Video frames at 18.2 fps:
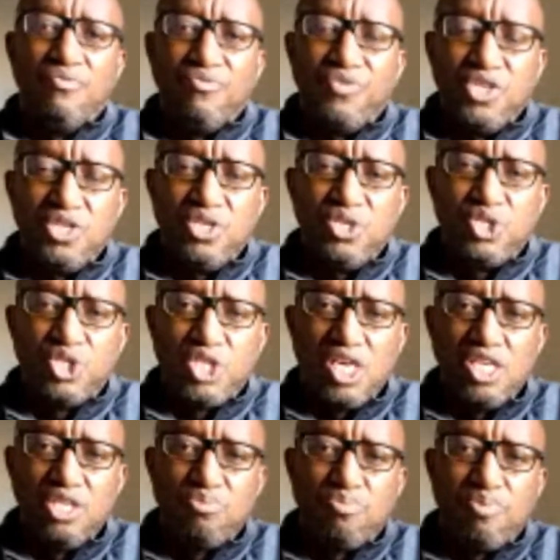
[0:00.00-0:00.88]
the
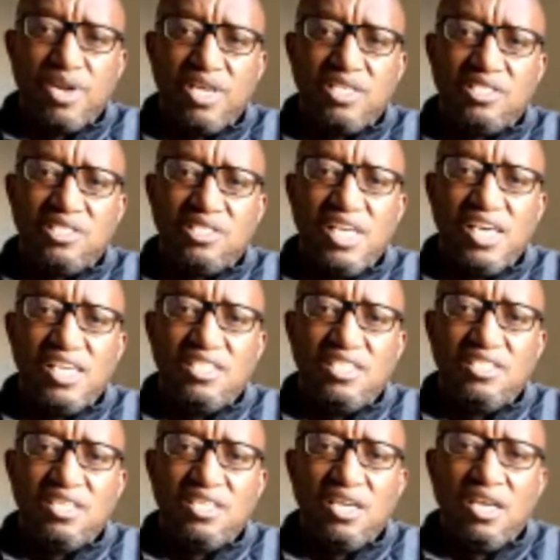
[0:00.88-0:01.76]
state
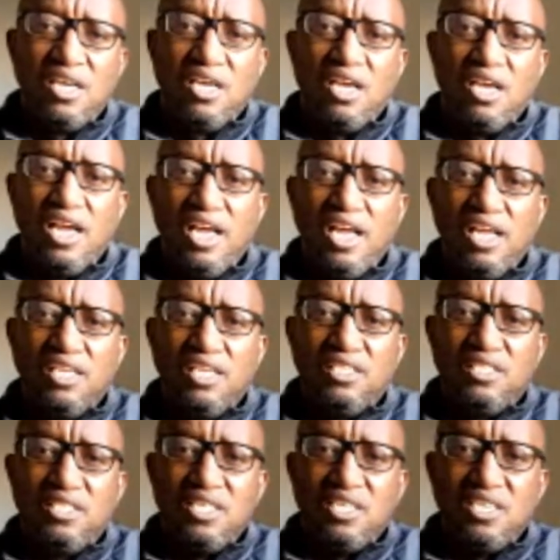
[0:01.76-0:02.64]
president
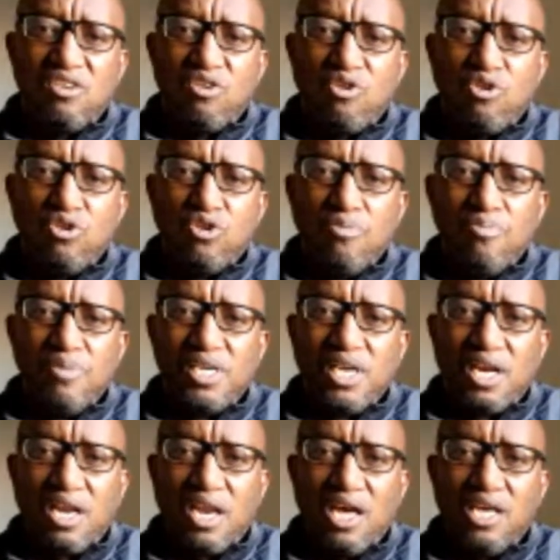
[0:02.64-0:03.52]
and the
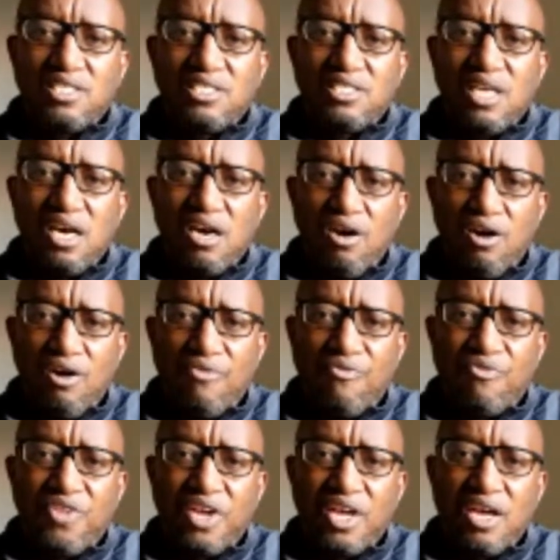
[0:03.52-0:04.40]
economic cluster
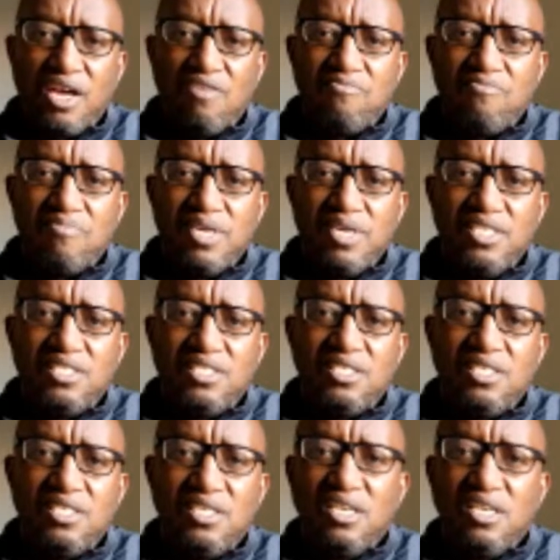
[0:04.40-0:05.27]
of the
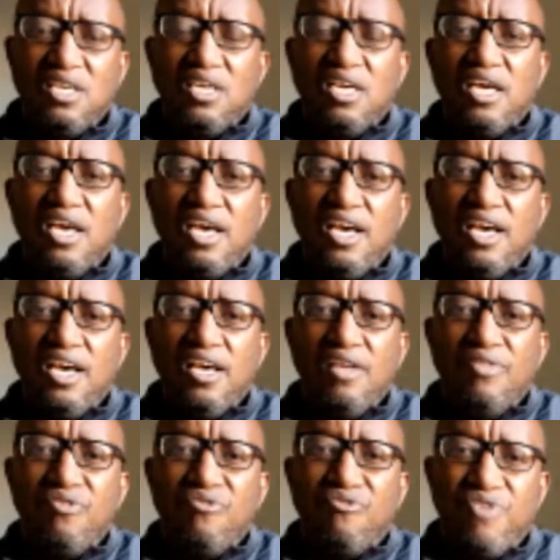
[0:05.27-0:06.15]
government,
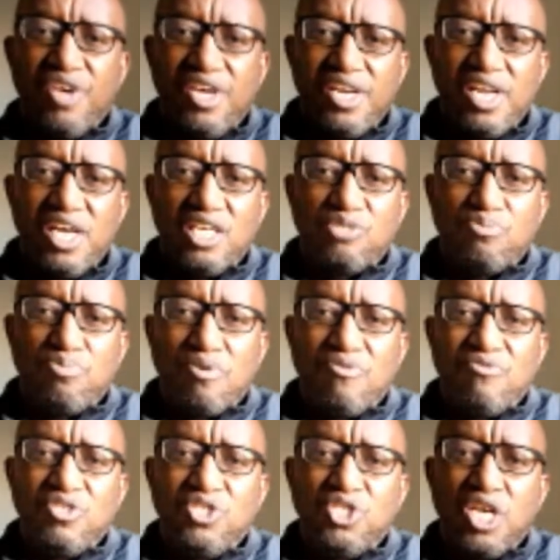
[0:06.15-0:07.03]
the various
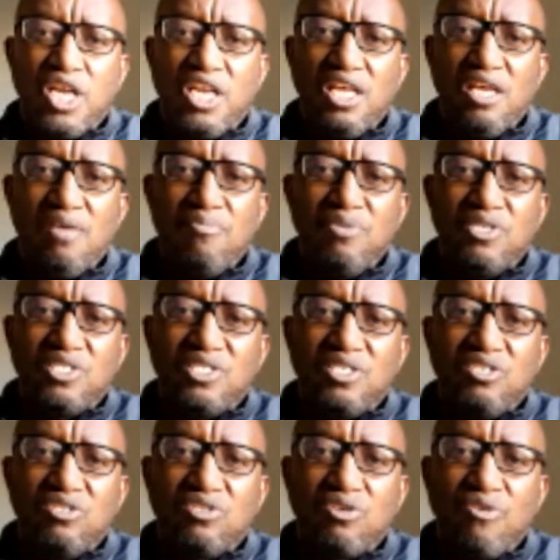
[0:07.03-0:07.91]
provincial
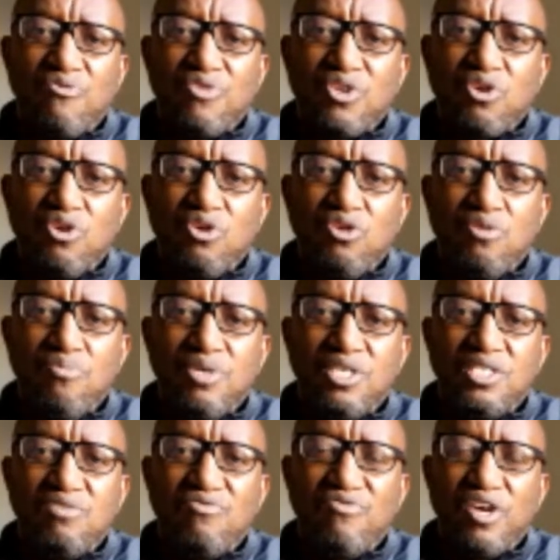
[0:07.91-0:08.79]
MECs of
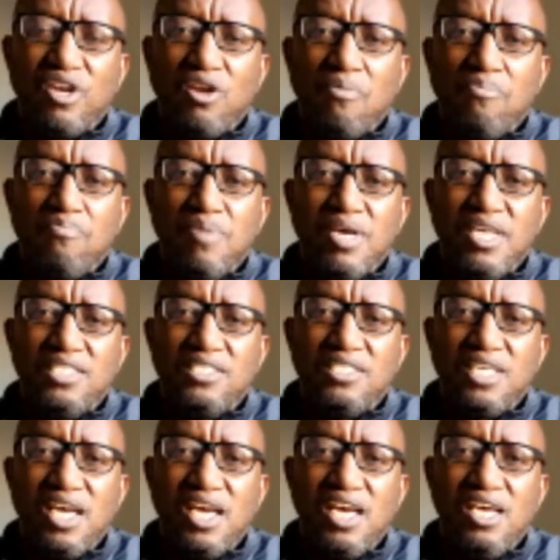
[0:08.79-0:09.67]
economic
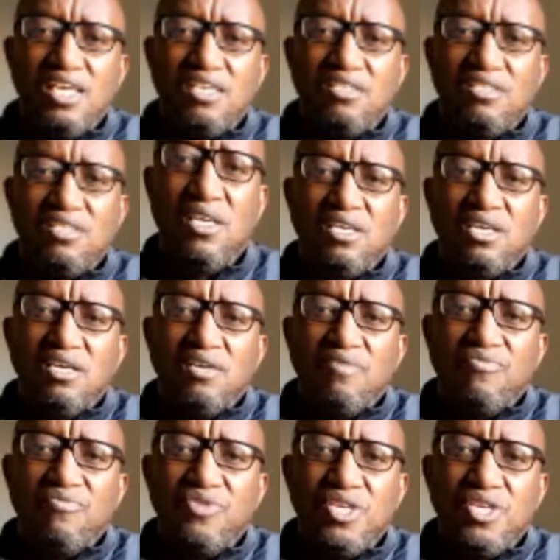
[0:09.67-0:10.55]
development and
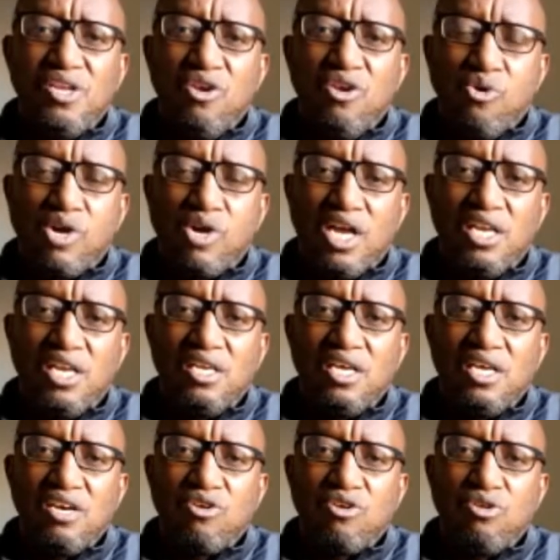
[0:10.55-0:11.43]
the
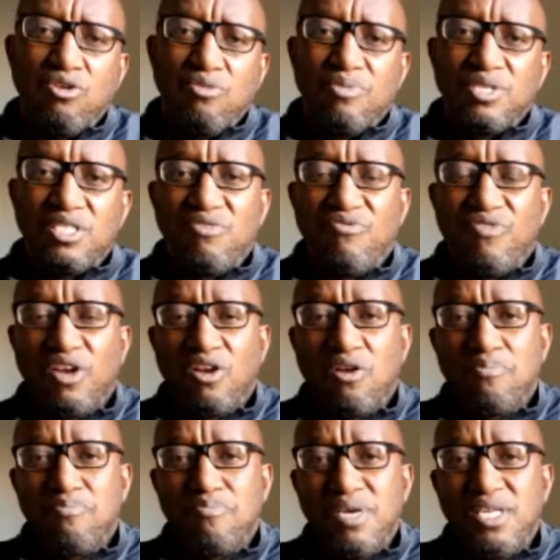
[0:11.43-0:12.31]
local economic
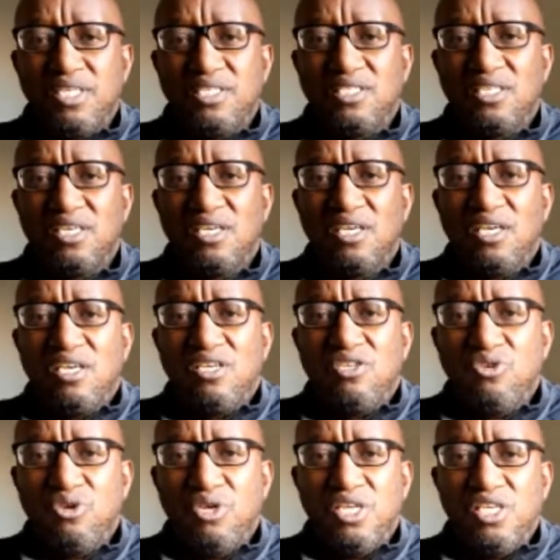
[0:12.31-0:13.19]
development
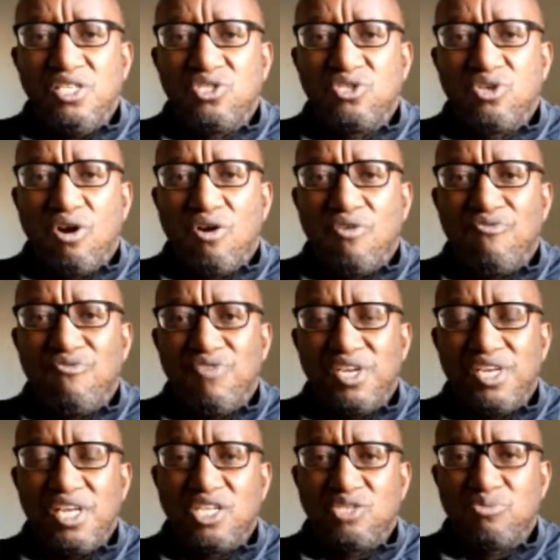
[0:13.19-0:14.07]
units of
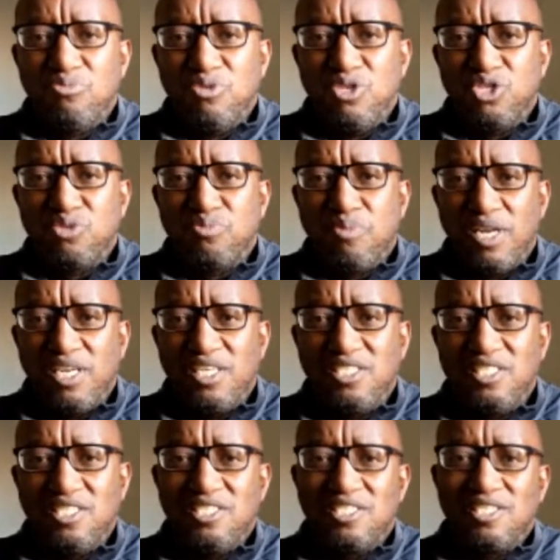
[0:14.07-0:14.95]
various
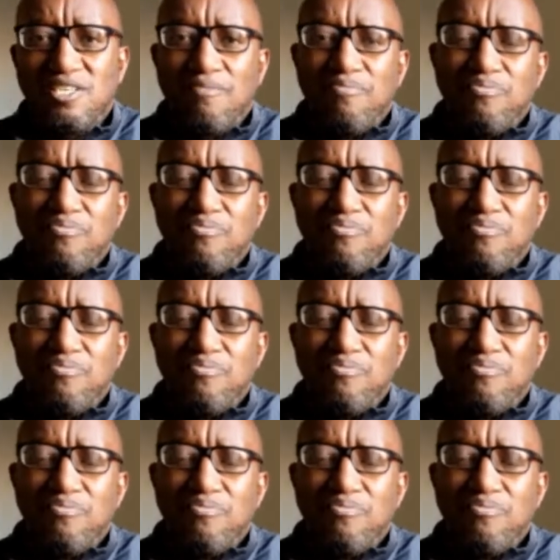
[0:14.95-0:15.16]
municipalities.